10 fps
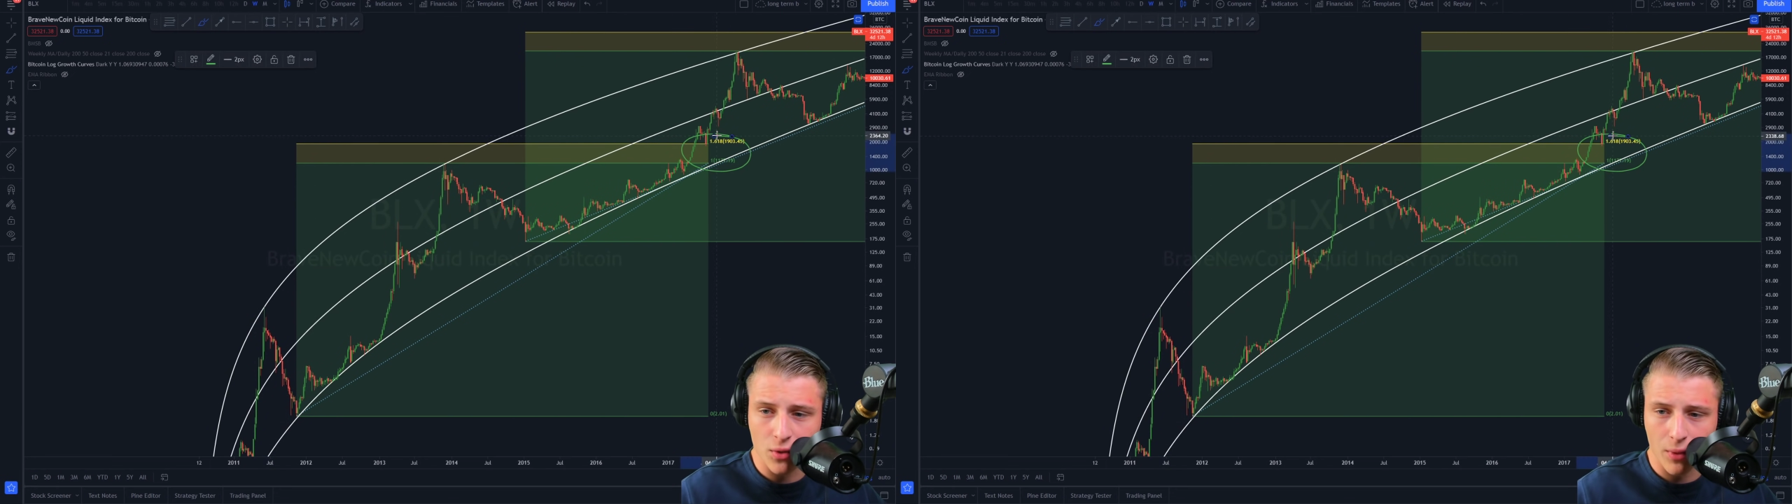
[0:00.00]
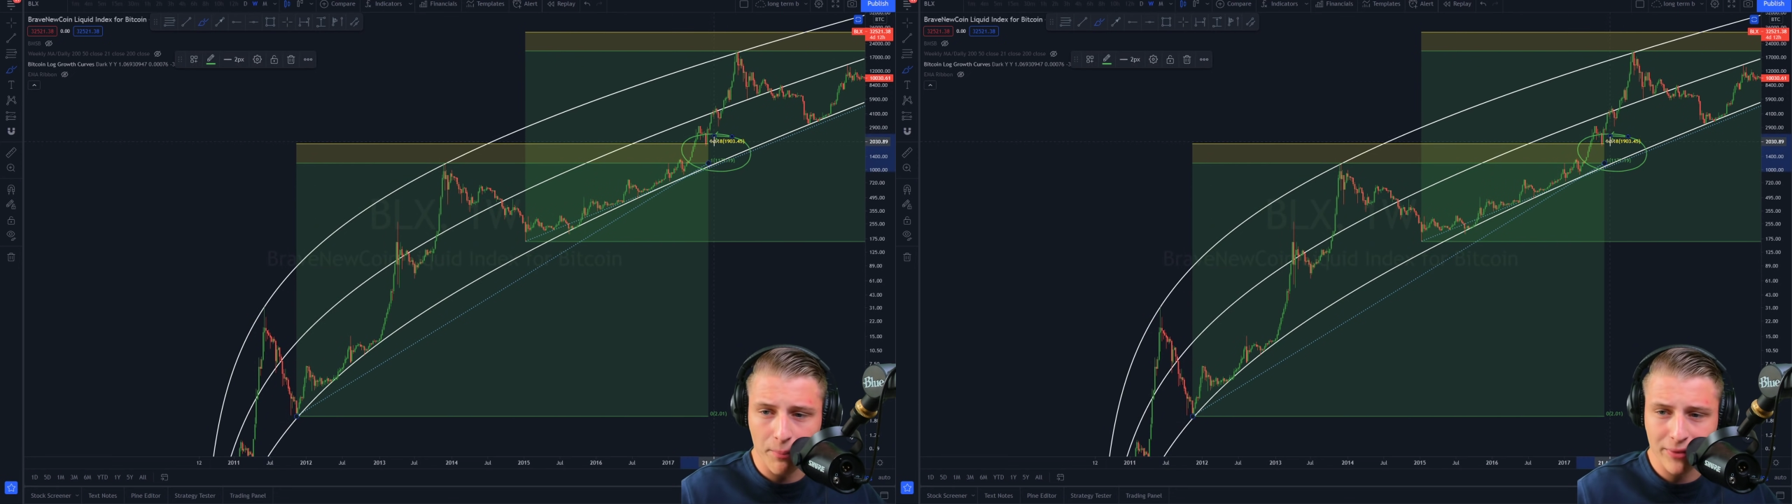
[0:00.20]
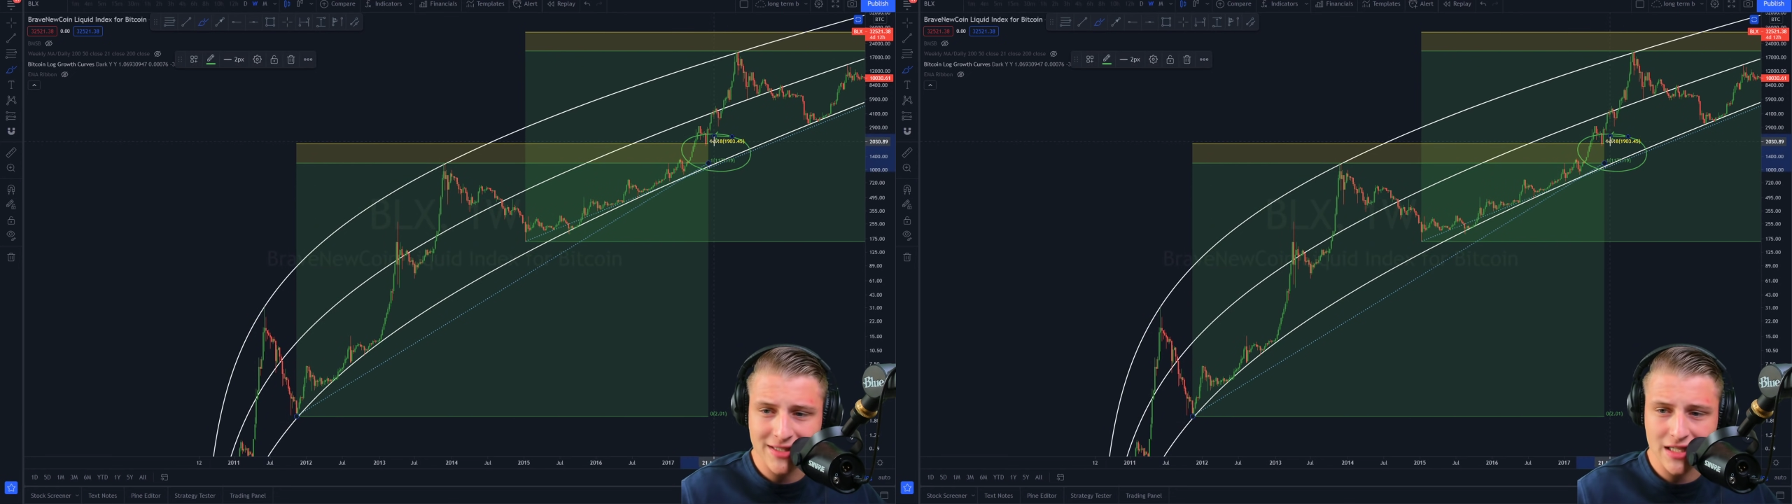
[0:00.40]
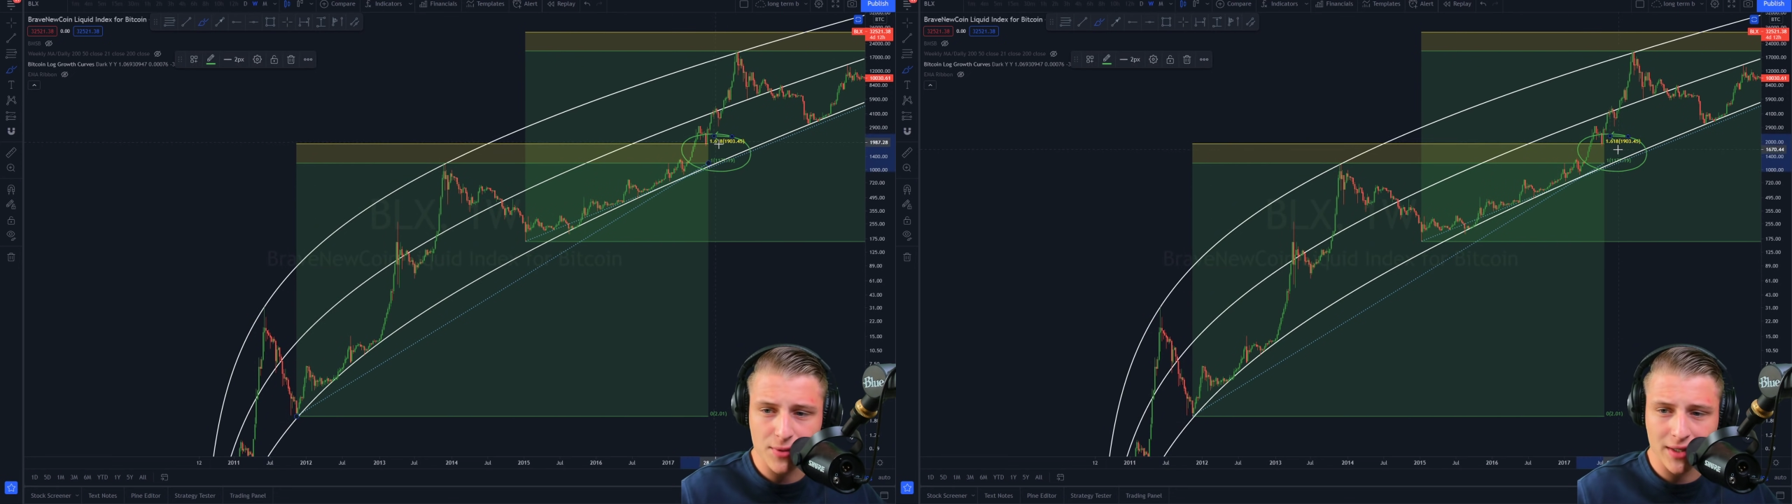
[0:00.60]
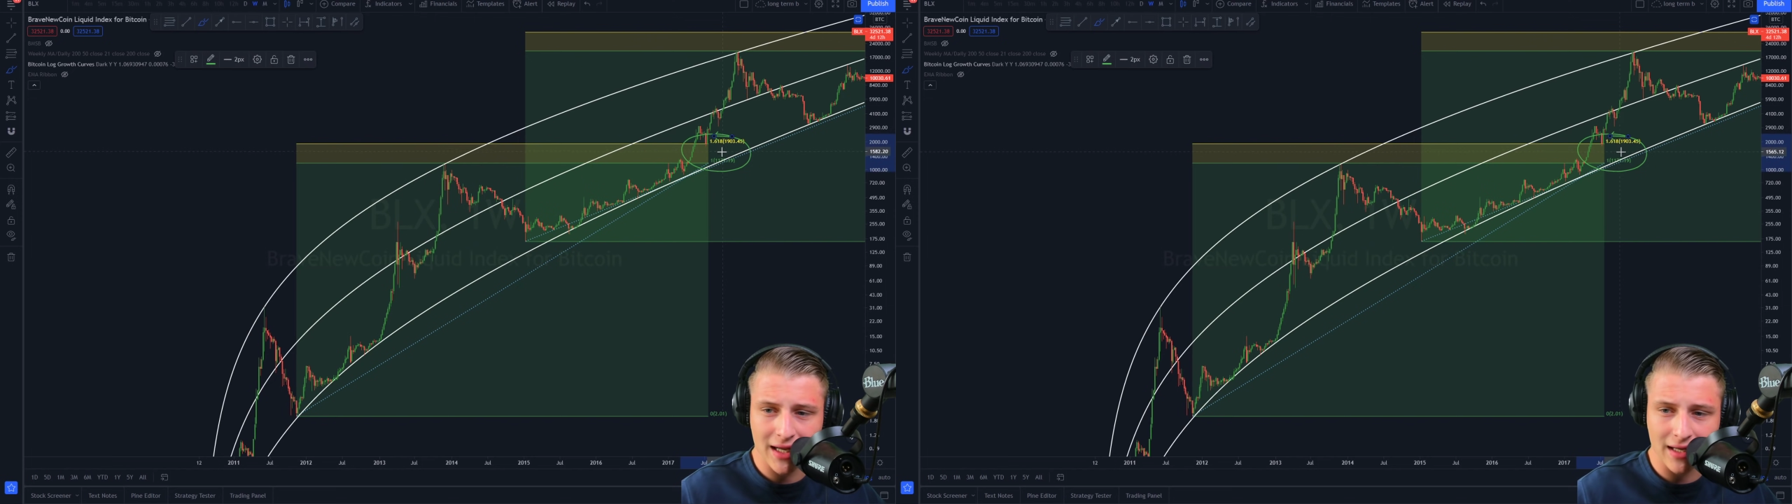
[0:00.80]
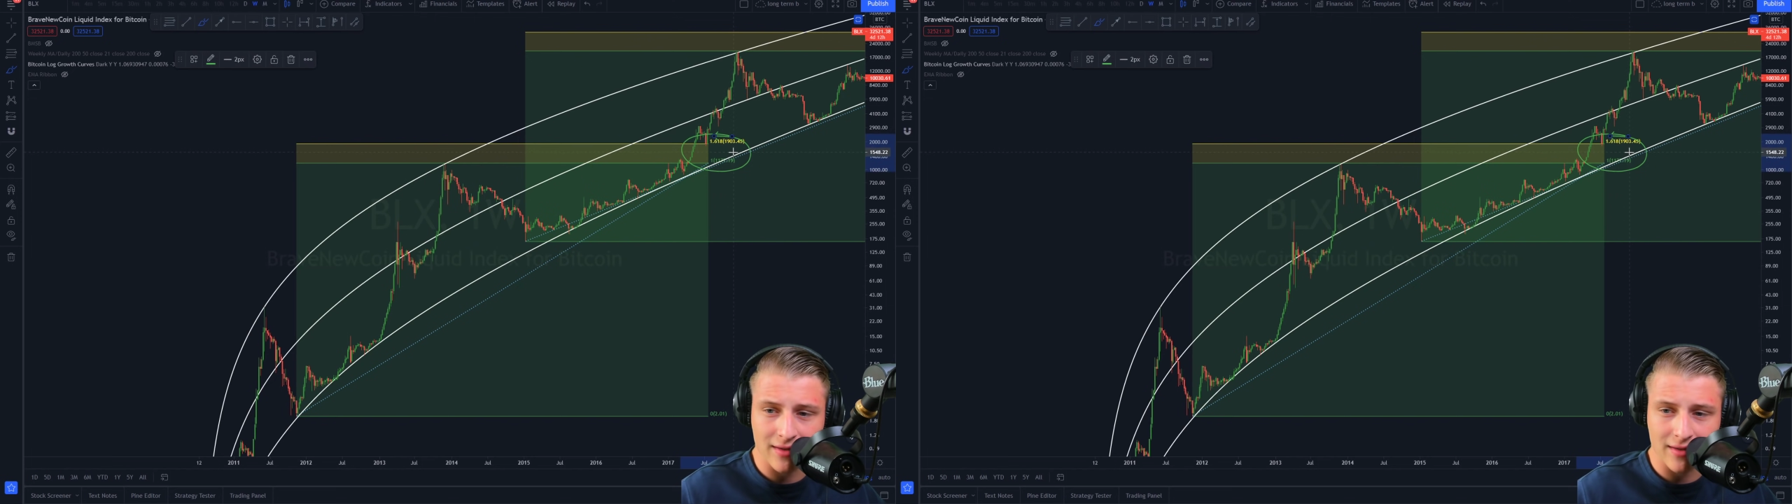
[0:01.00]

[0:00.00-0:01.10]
the 1.618